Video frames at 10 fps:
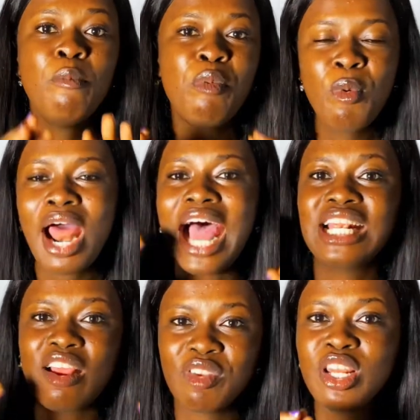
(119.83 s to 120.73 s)
People are
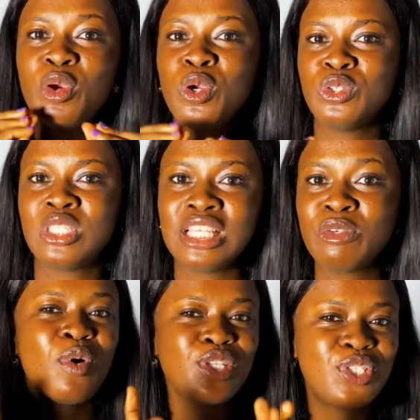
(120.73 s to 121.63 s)
definitely going to see it.
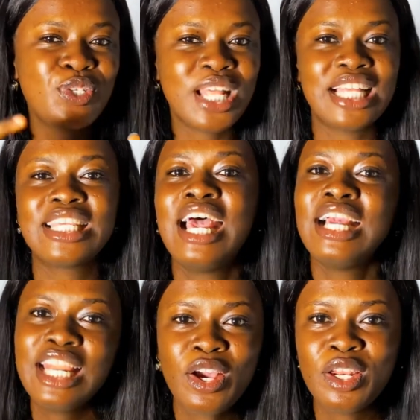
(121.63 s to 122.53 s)
If you want to do that,
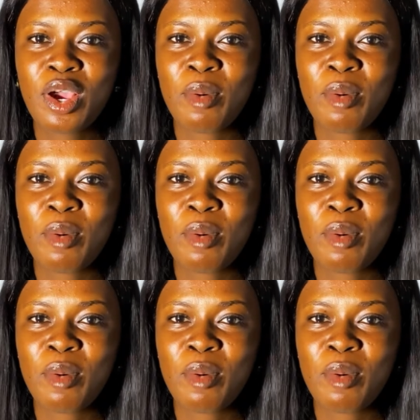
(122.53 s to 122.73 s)
click on the